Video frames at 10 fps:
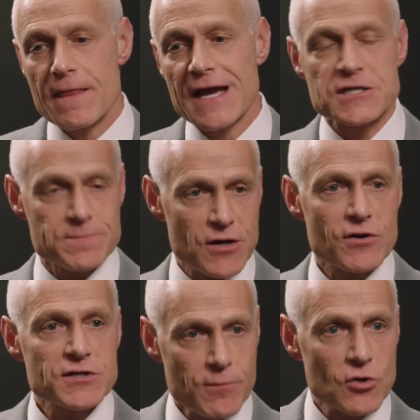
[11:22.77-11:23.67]
I
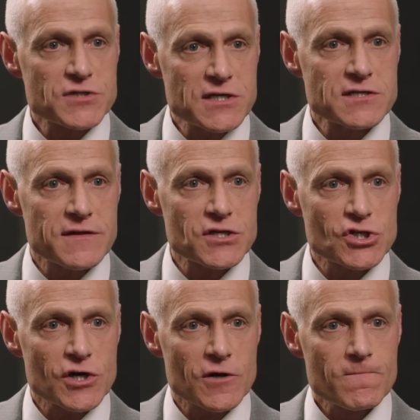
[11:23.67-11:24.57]
experienced bowl season
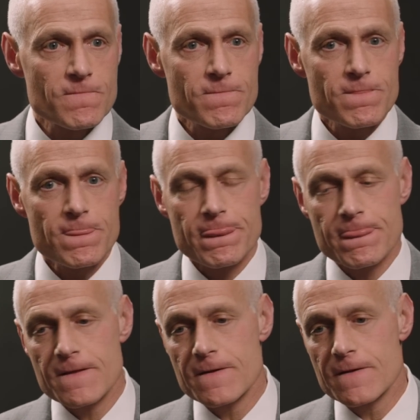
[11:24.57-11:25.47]
this year.
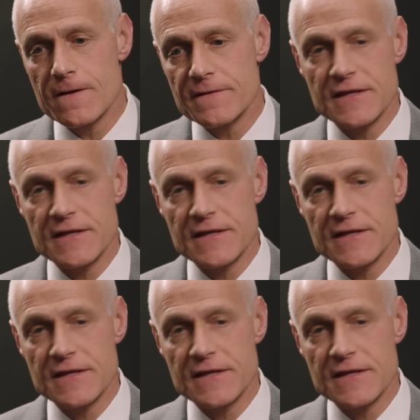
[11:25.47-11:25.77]
I